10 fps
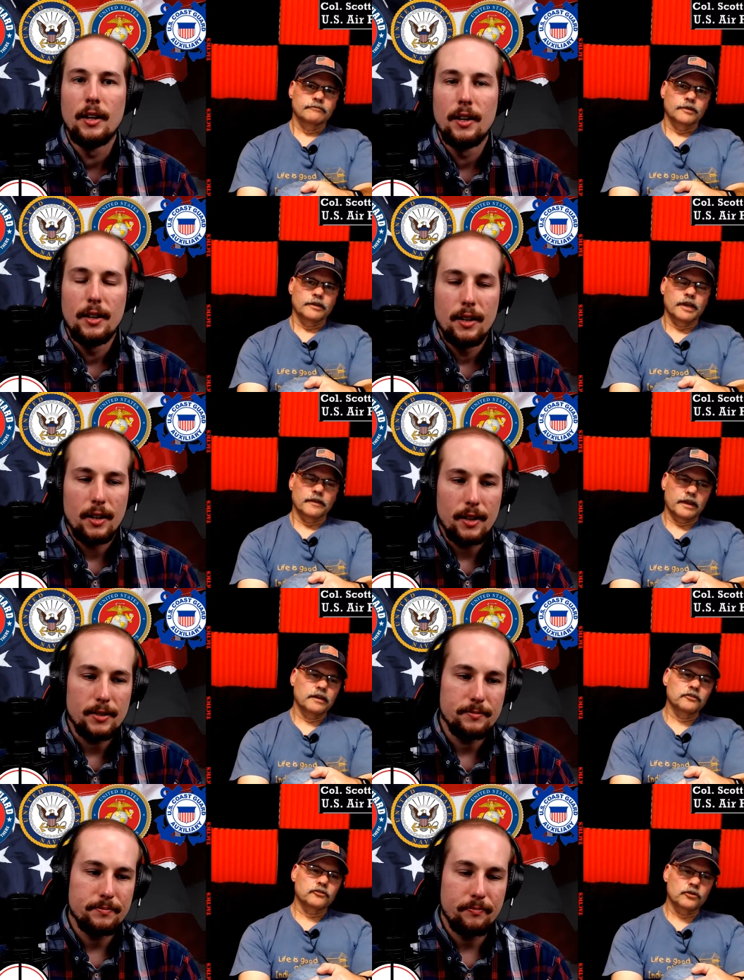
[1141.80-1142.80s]
Speaker 1: Yeah, that
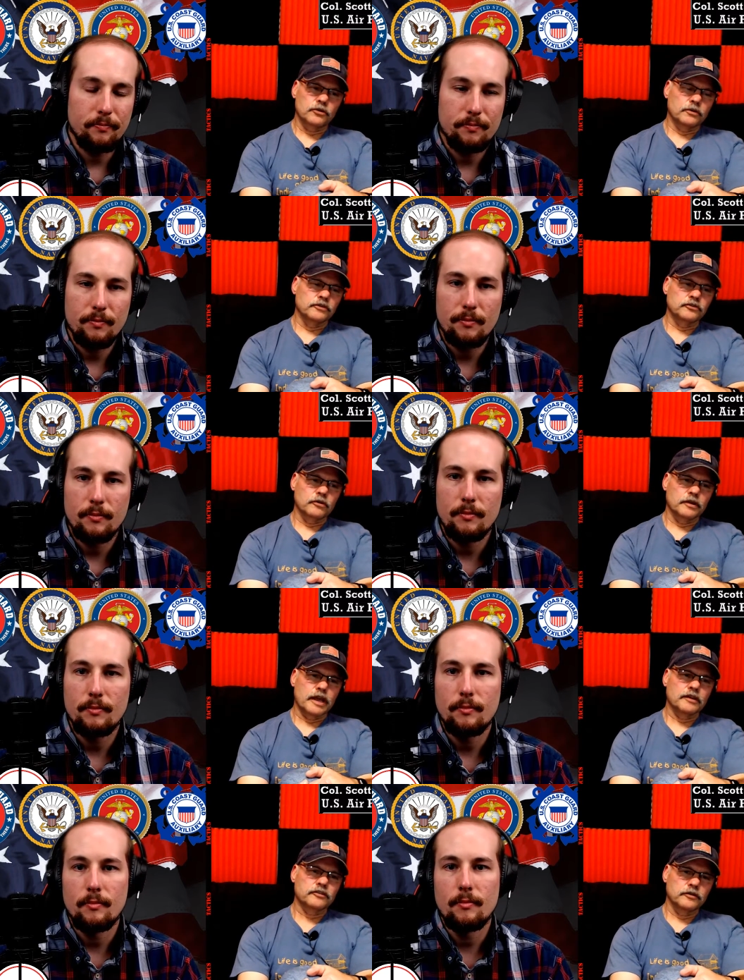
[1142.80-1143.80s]
is true. And so it
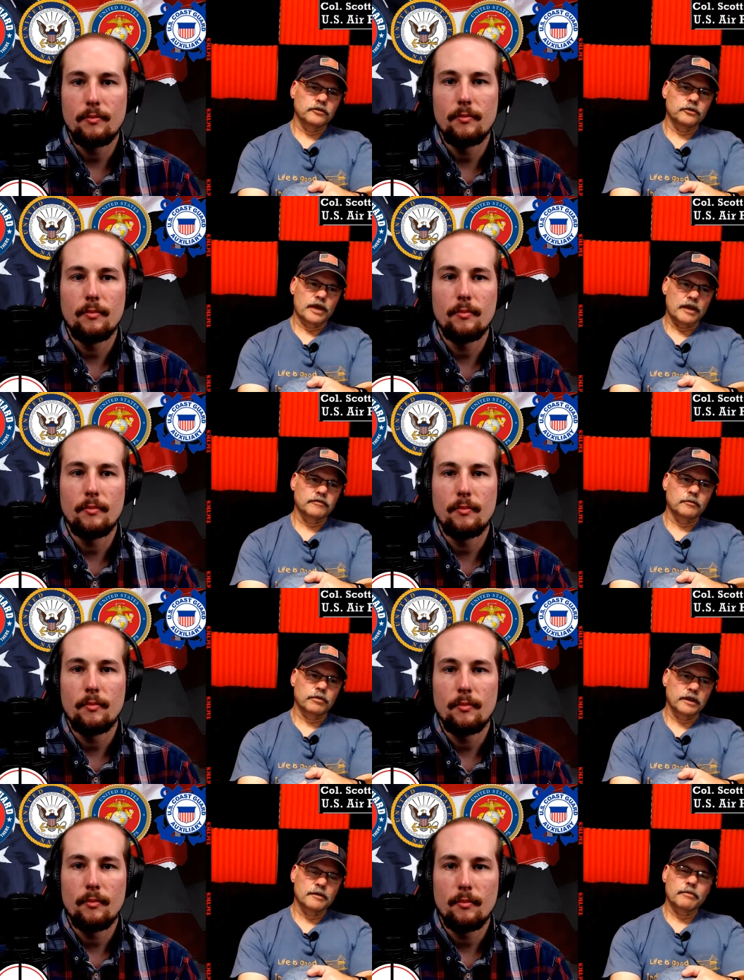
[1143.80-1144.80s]
has to, you have to
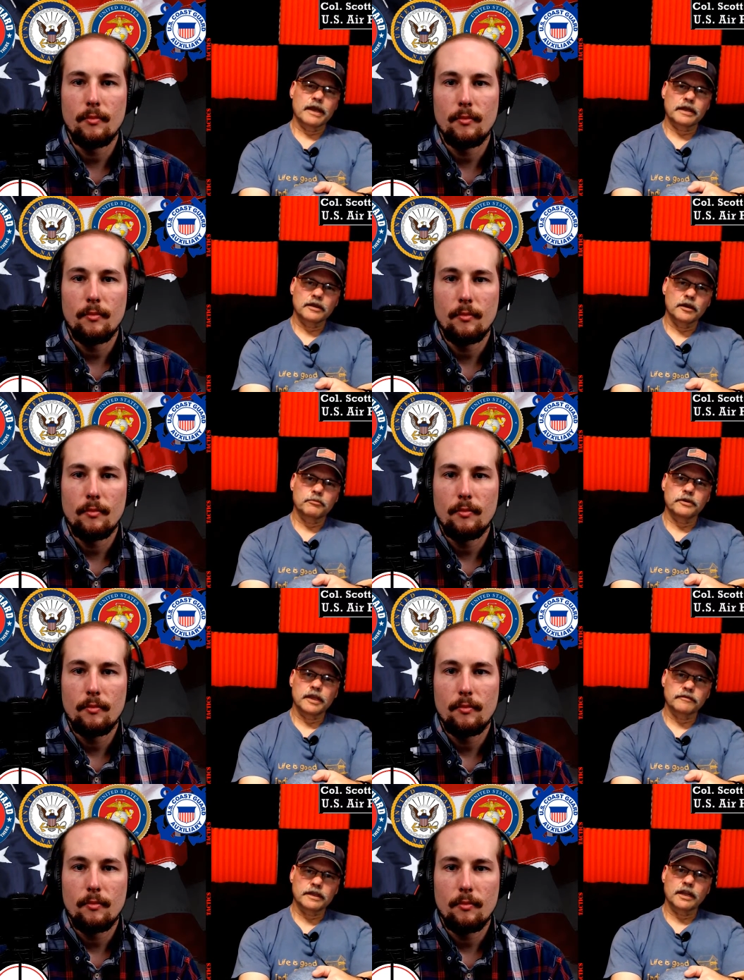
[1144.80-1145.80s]
bring it back up and you
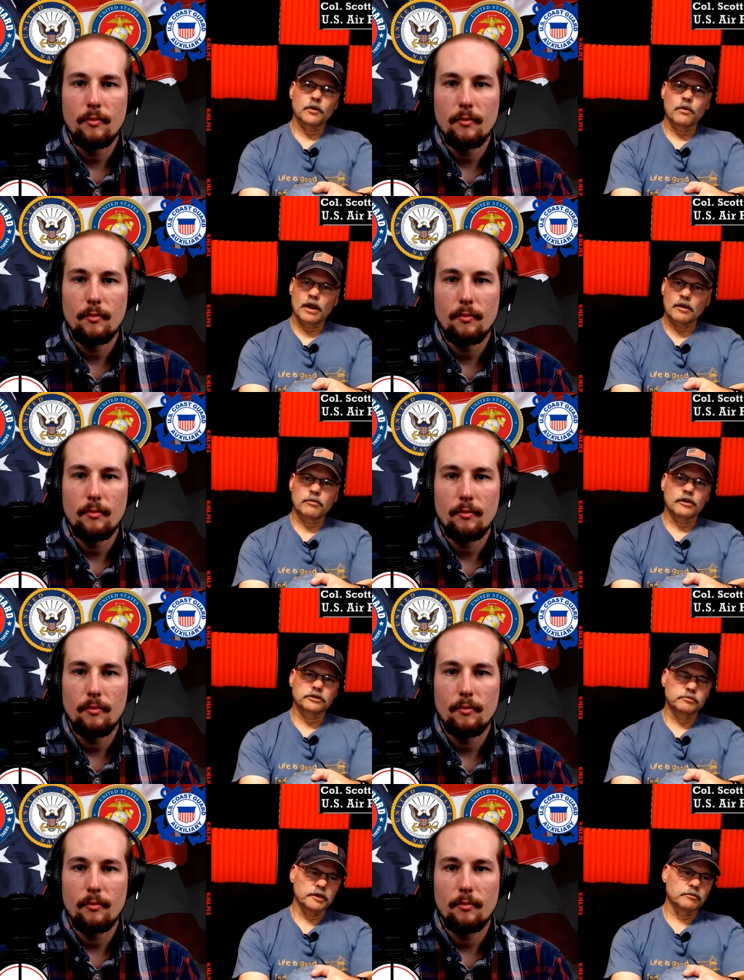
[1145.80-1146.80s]
have to kind of wire brush
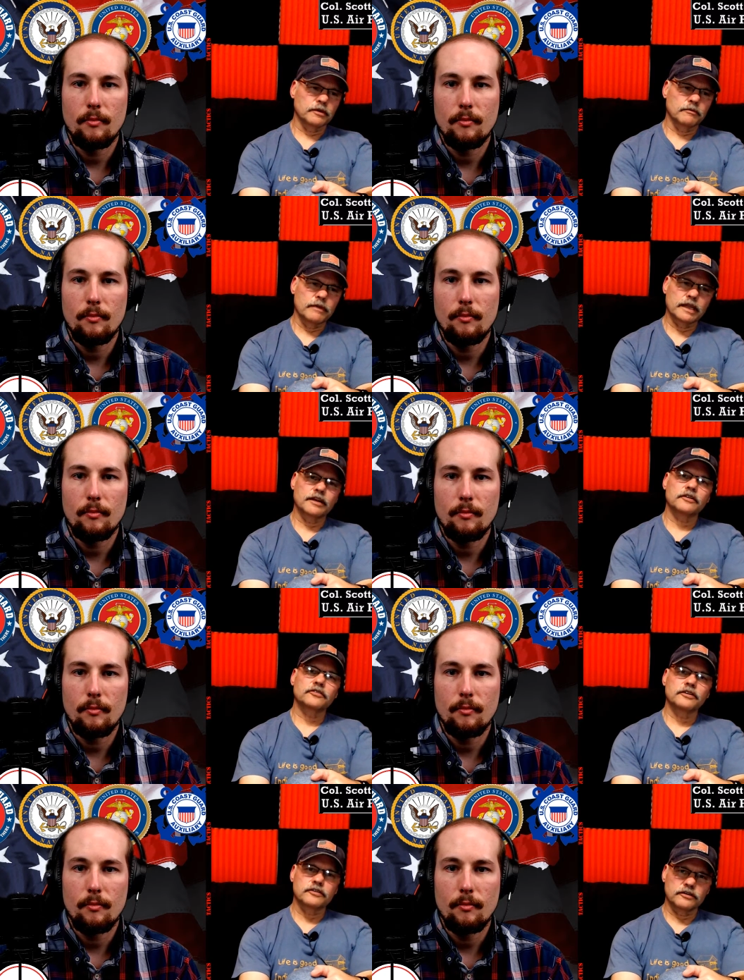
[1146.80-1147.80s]
people and make it a
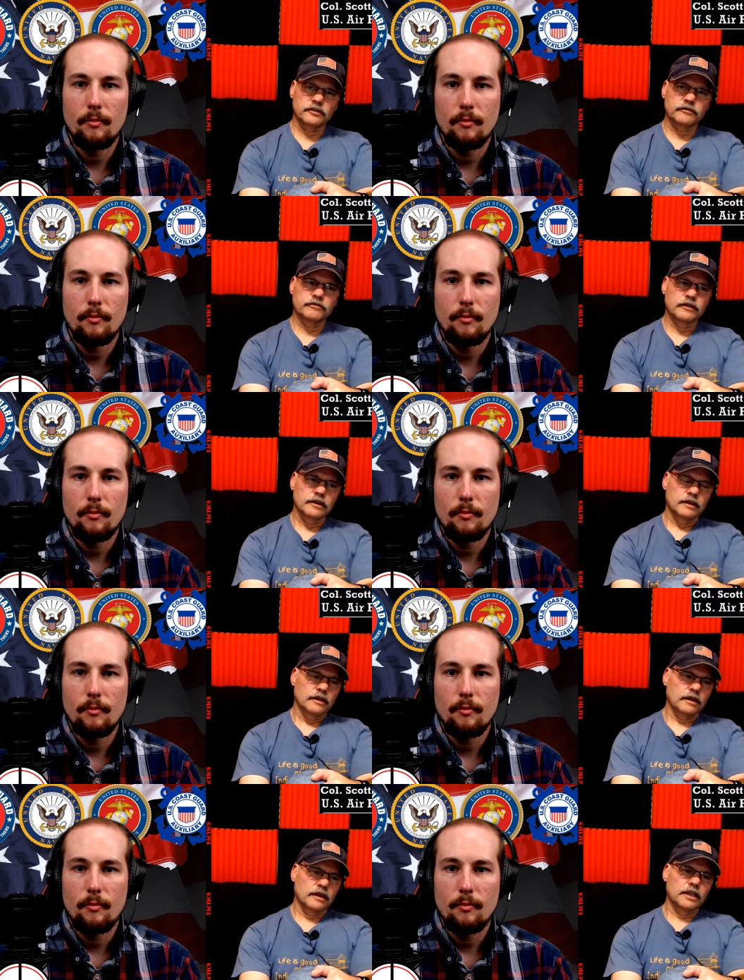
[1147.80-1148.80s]
sensitive
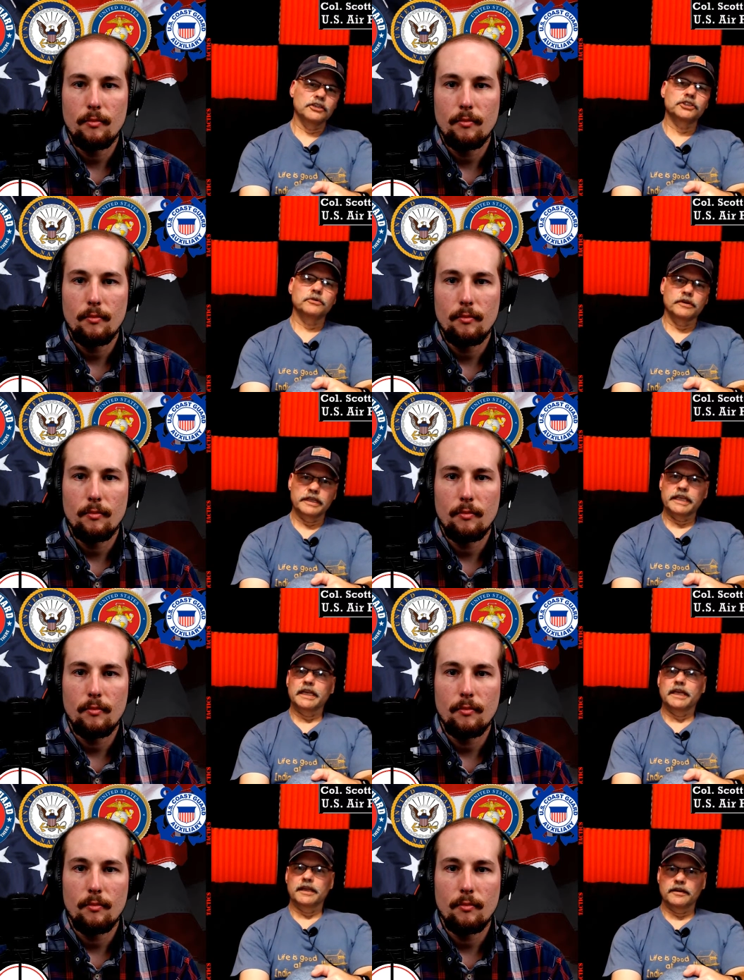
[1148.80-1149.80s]
uh, issue
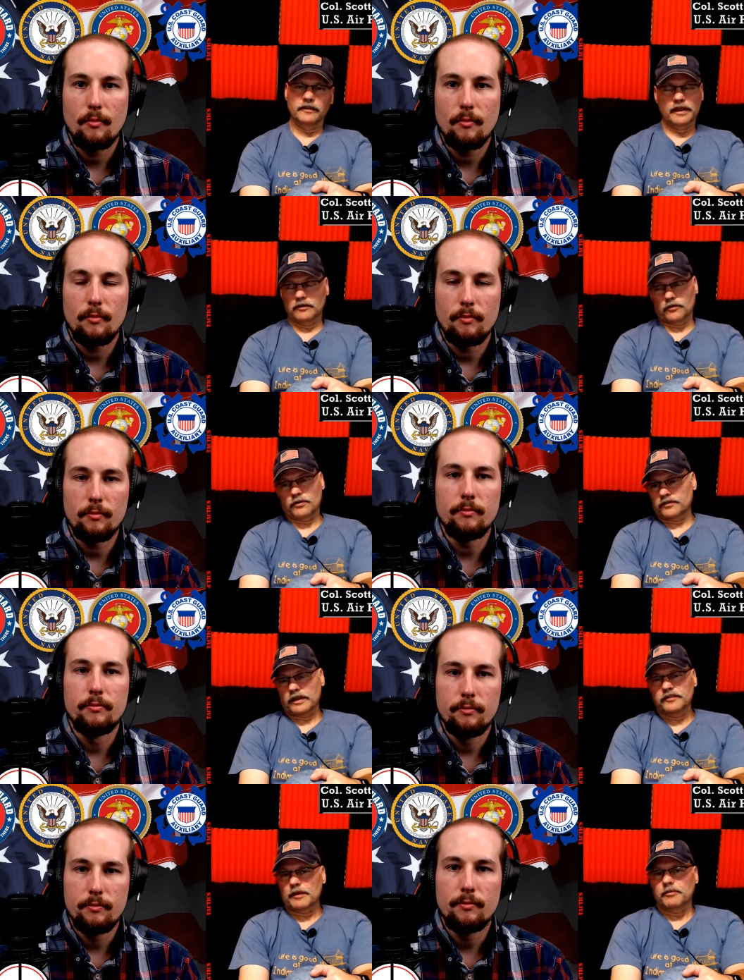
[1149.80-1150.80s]
again. And that, of mm-hmm. course,
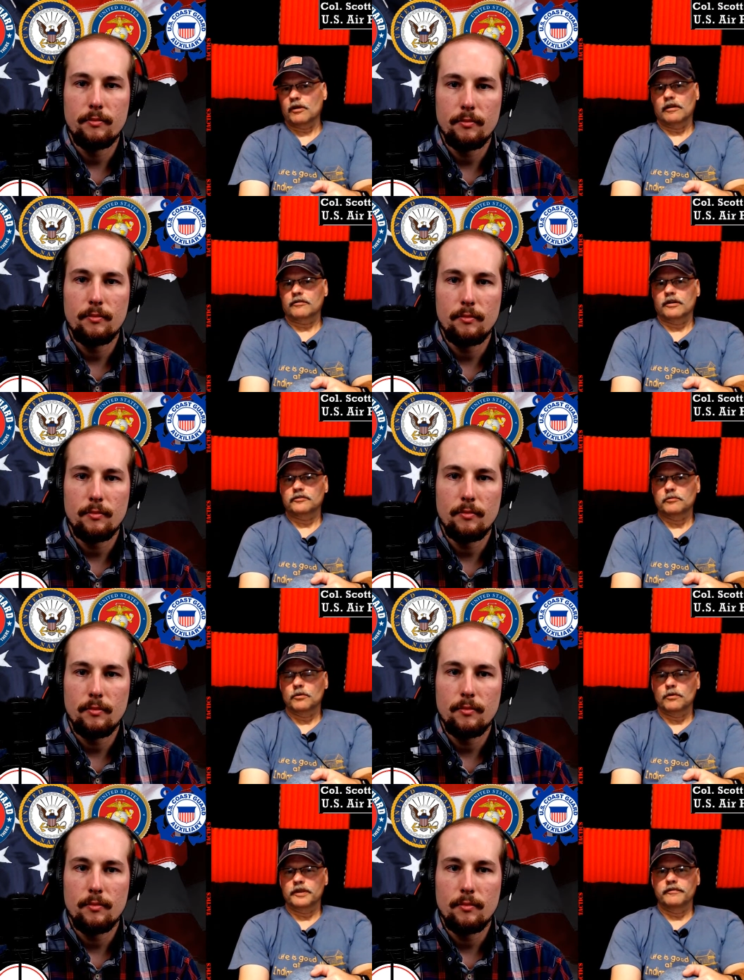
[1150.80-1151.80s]
that's happened all across the
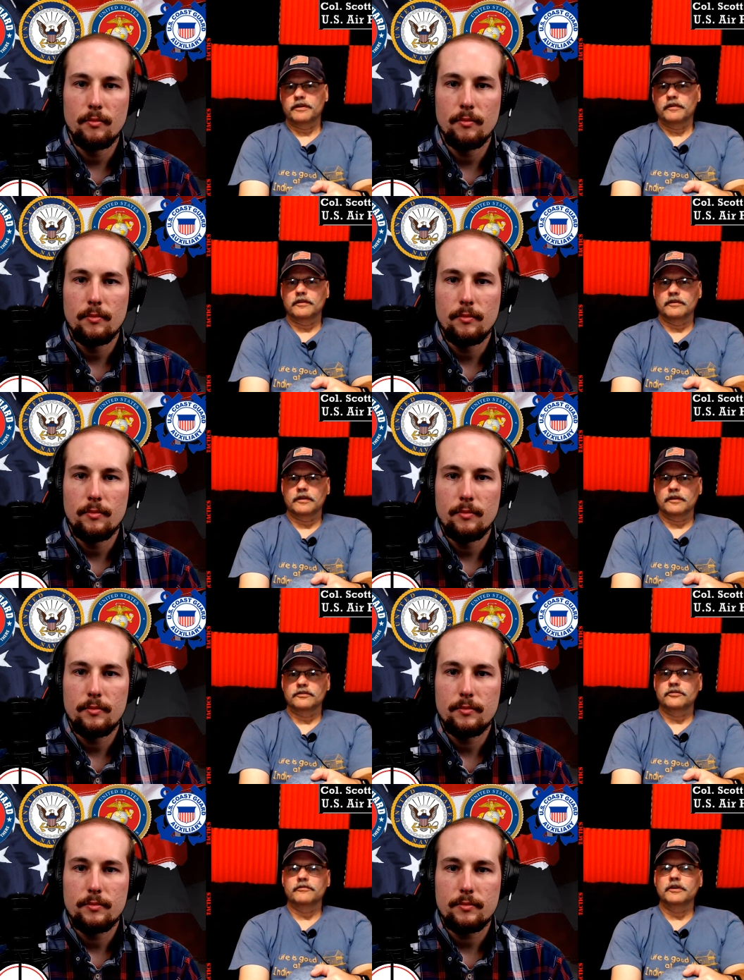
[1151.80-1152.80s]
board, even in the, in the
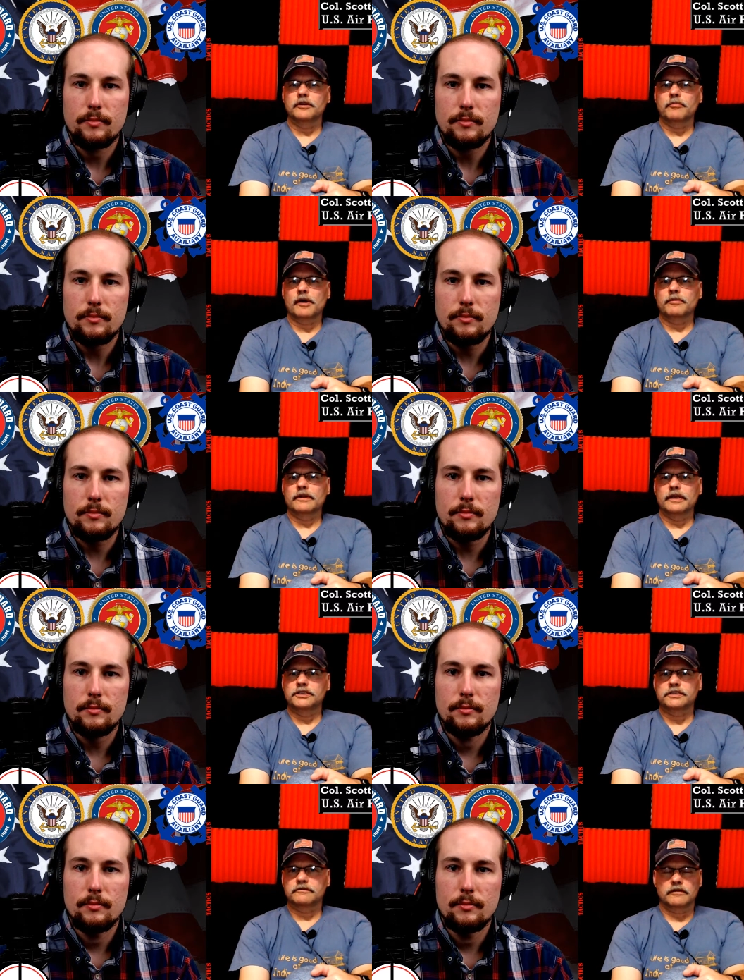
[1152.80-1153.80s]
civilian
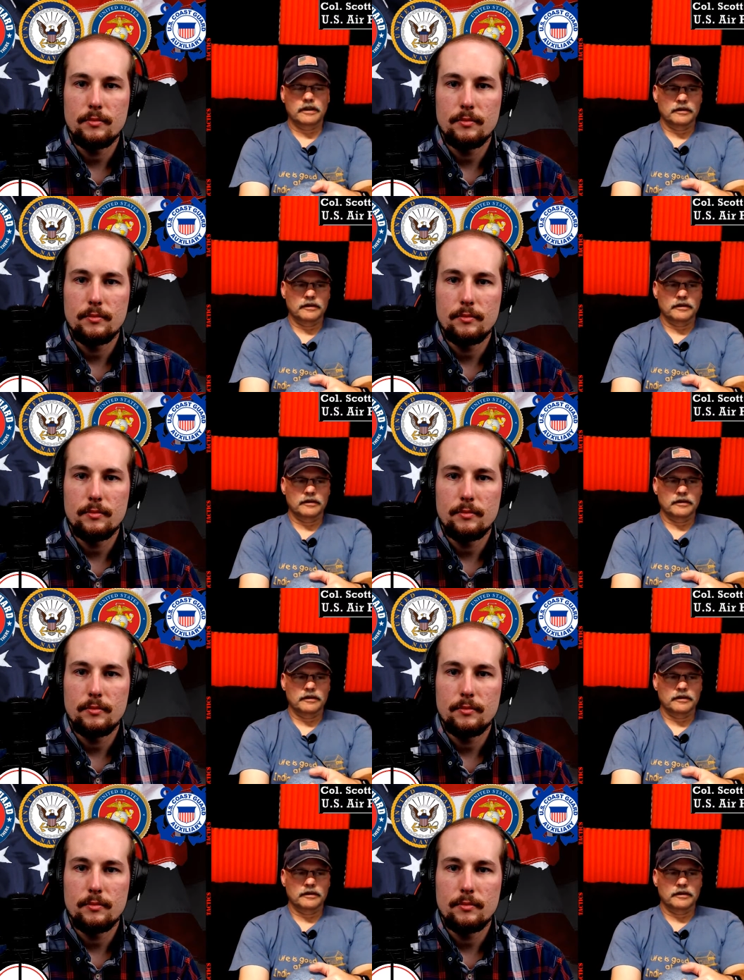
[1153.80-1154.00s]
population, right?